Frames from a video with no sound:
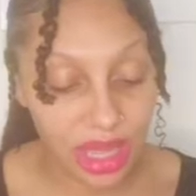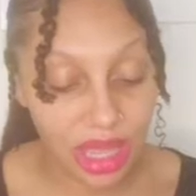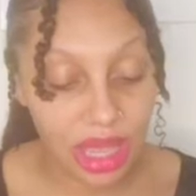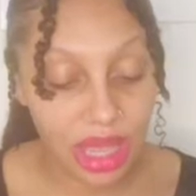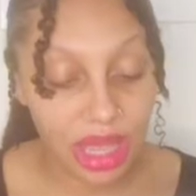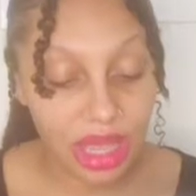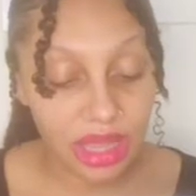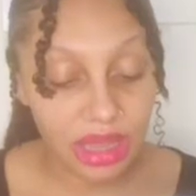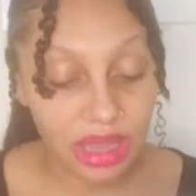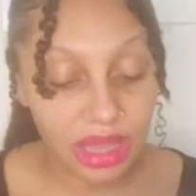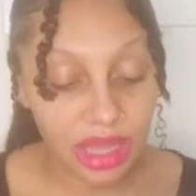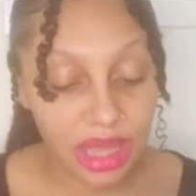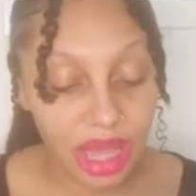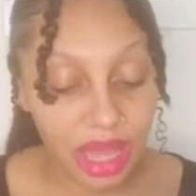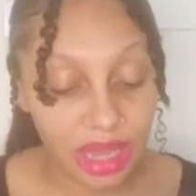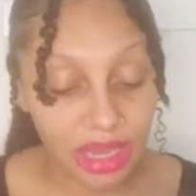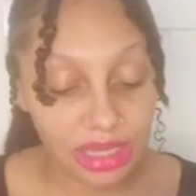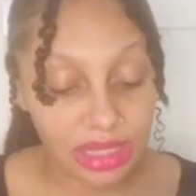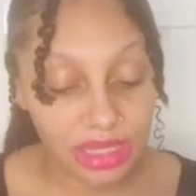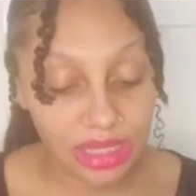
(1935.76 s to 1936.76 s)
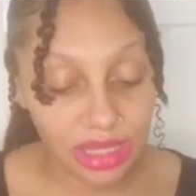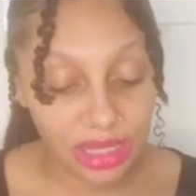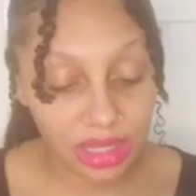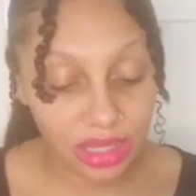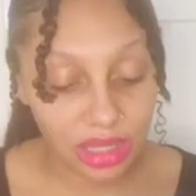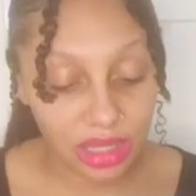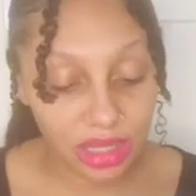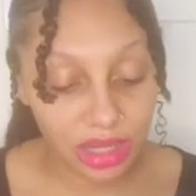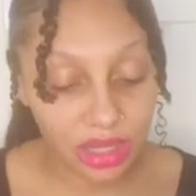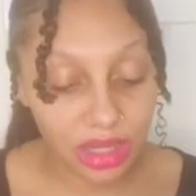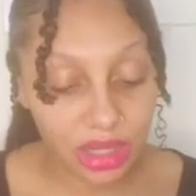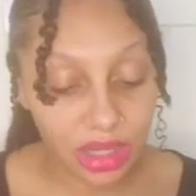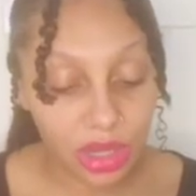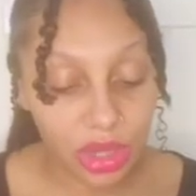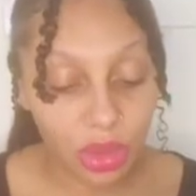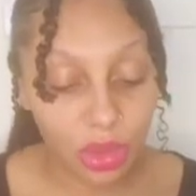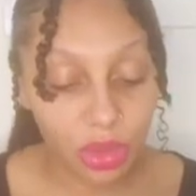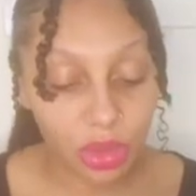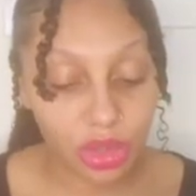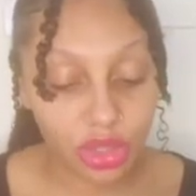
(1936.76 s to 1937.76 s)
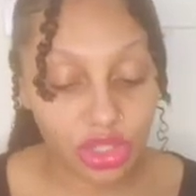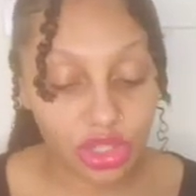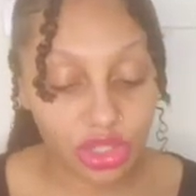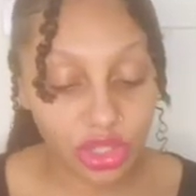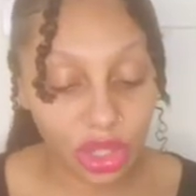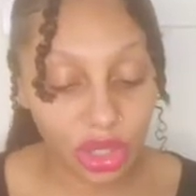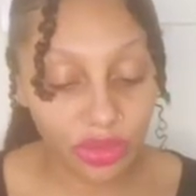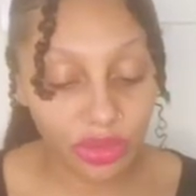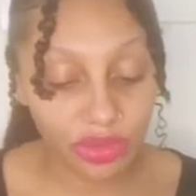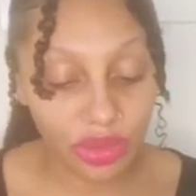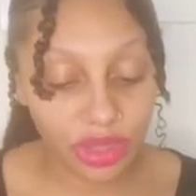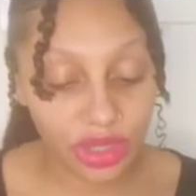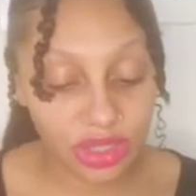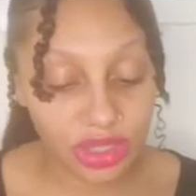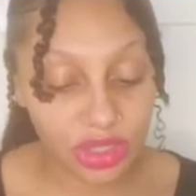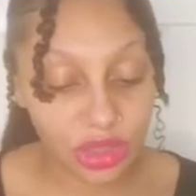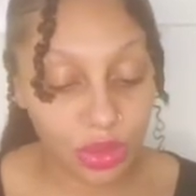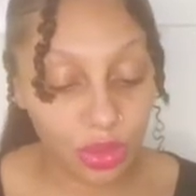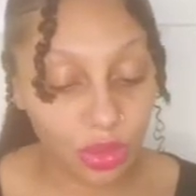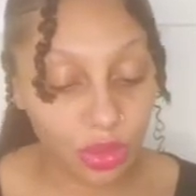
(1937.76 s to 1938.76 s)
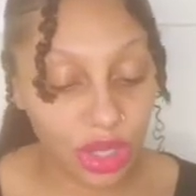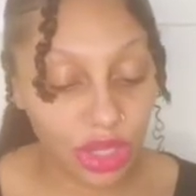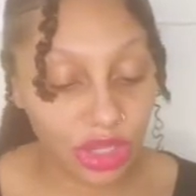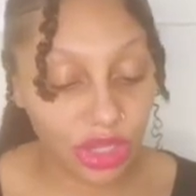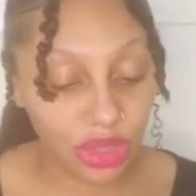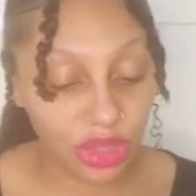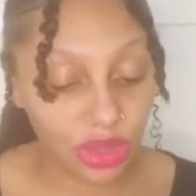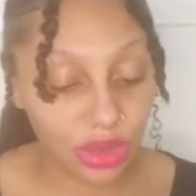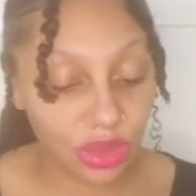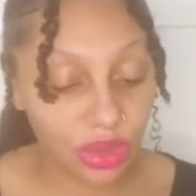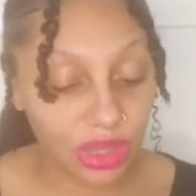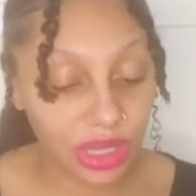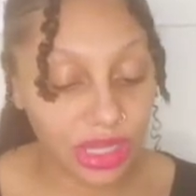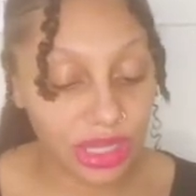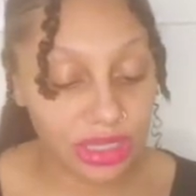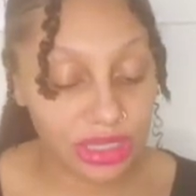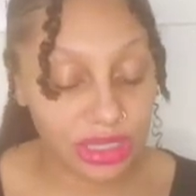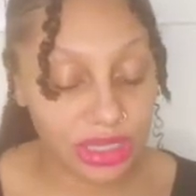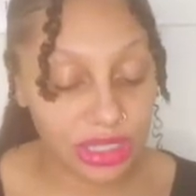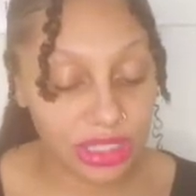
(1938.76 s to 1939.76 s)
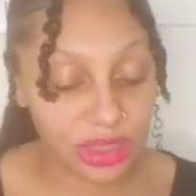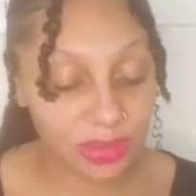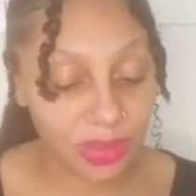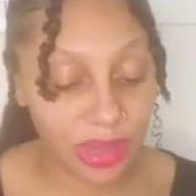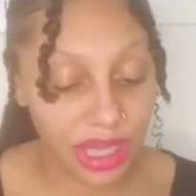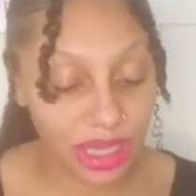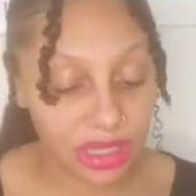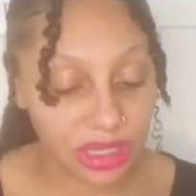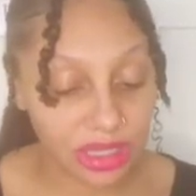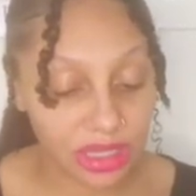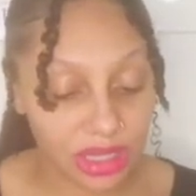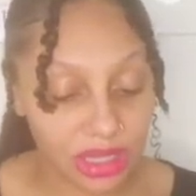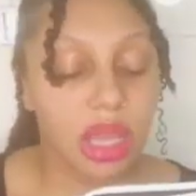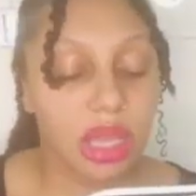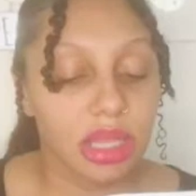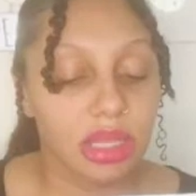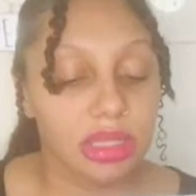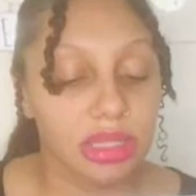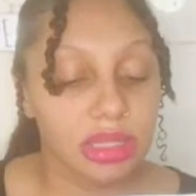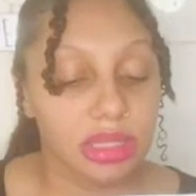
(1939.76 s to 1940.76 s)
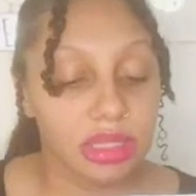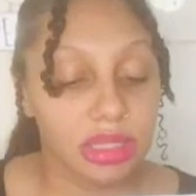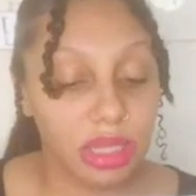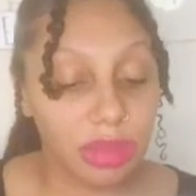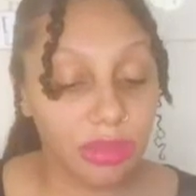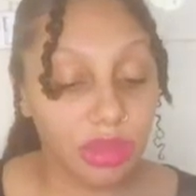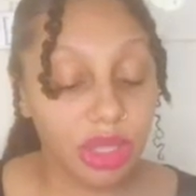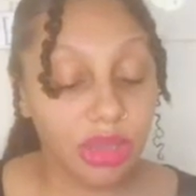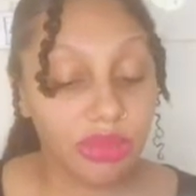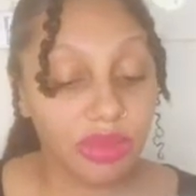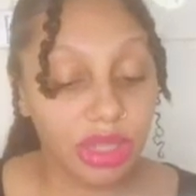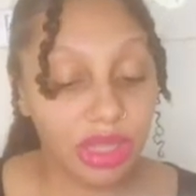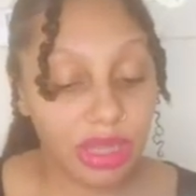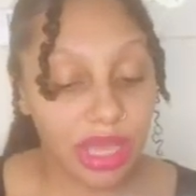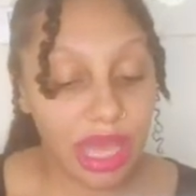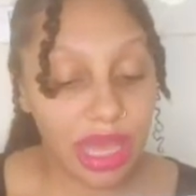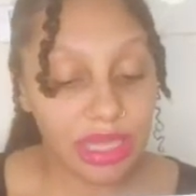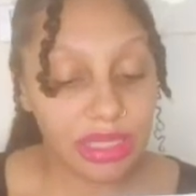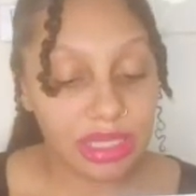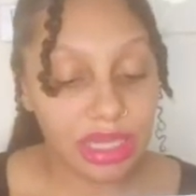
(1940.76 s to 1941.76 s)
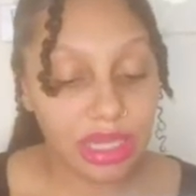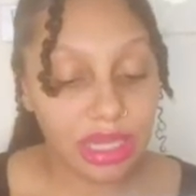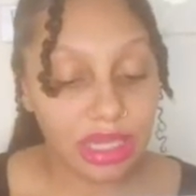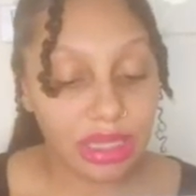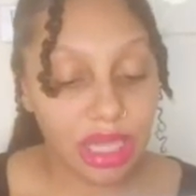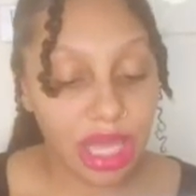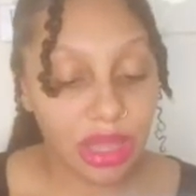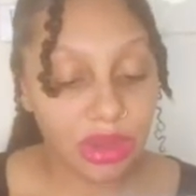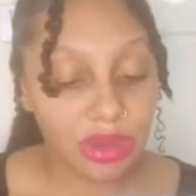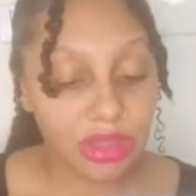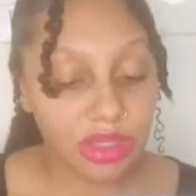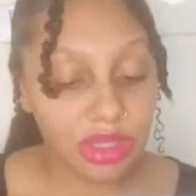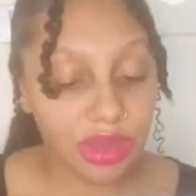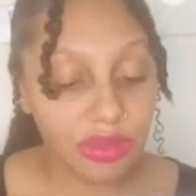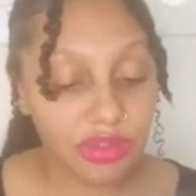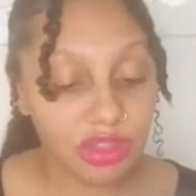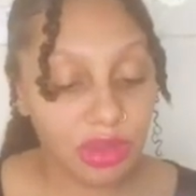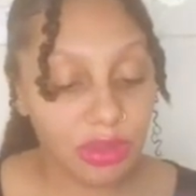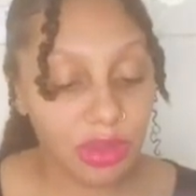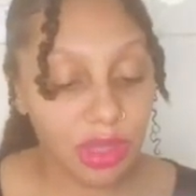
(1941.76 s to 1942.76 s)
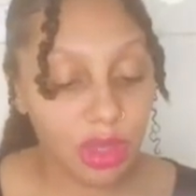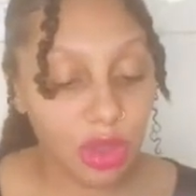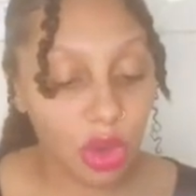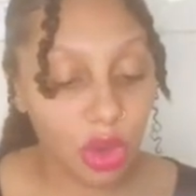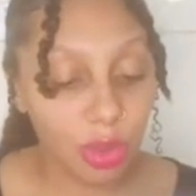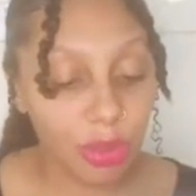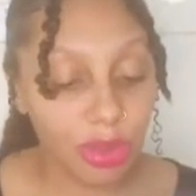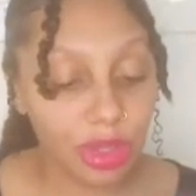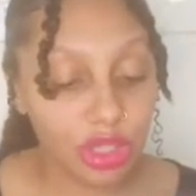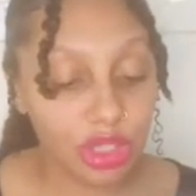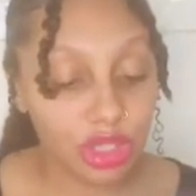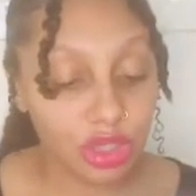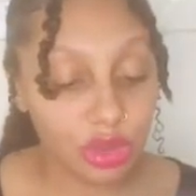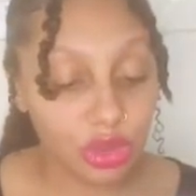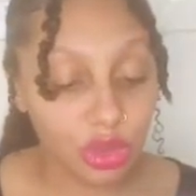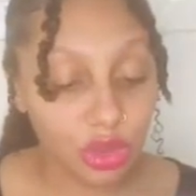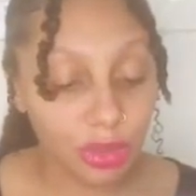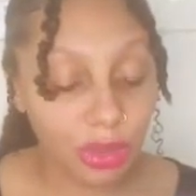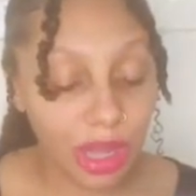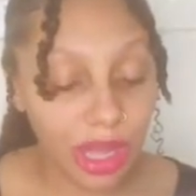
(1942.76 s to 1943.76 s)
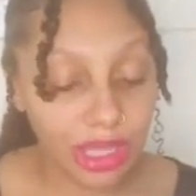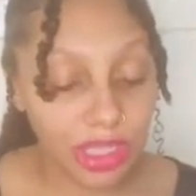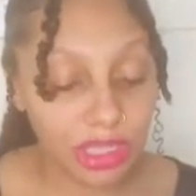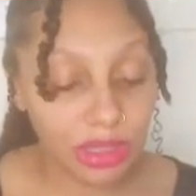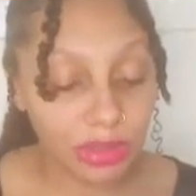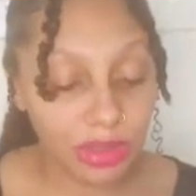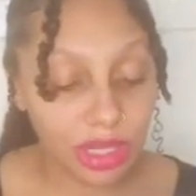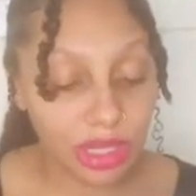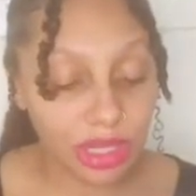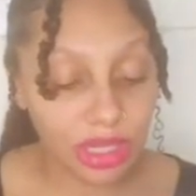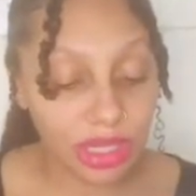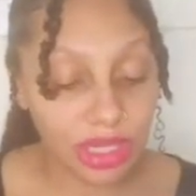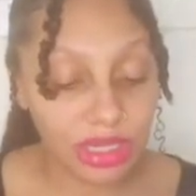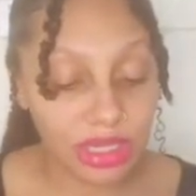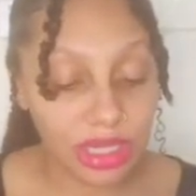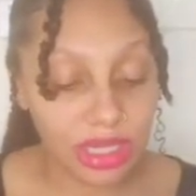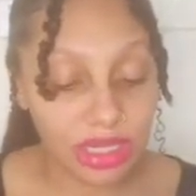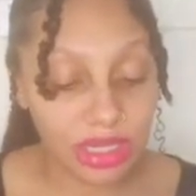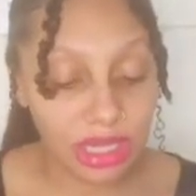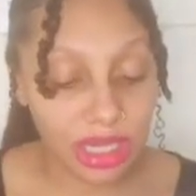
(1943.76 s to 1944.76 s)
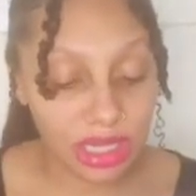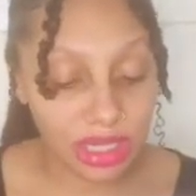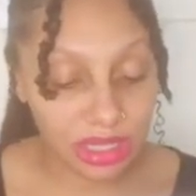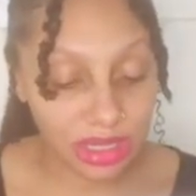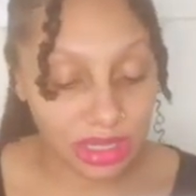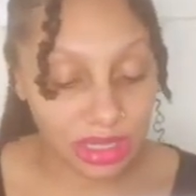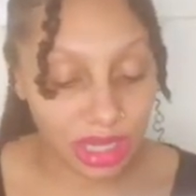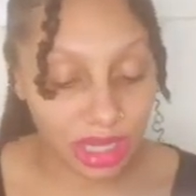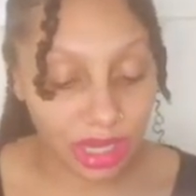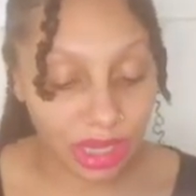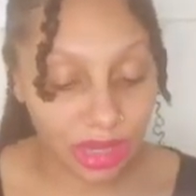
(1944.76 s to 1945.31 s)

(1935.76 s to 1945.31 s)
The idea will surface when you least expect it. Simply relax and allow yourself to be open to new possibilities and insight.